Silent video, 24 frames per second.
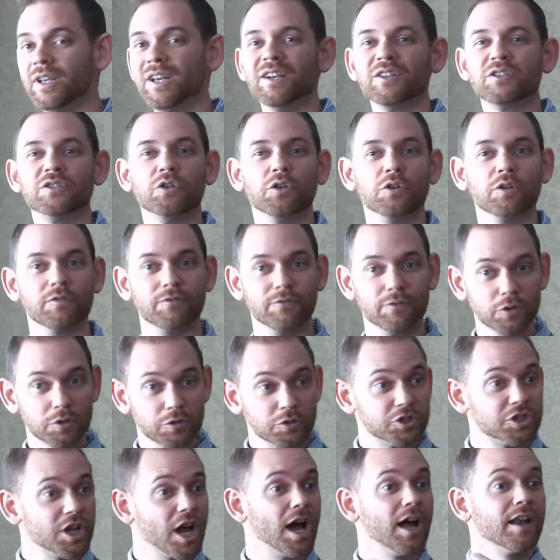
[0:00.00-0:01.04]
So the flu
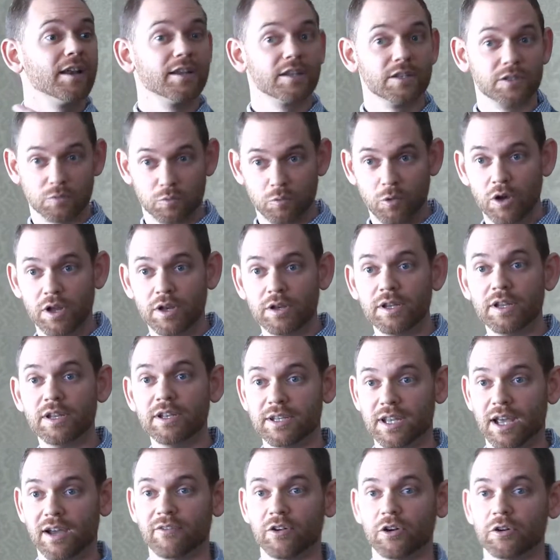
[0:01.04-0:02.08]
shot is one
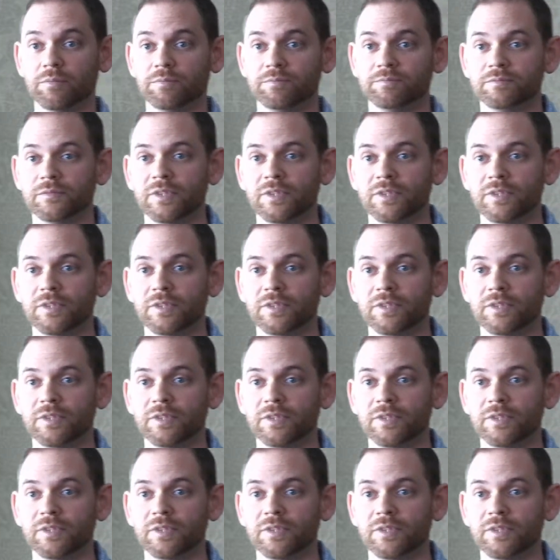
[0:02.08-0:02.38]
endeavor,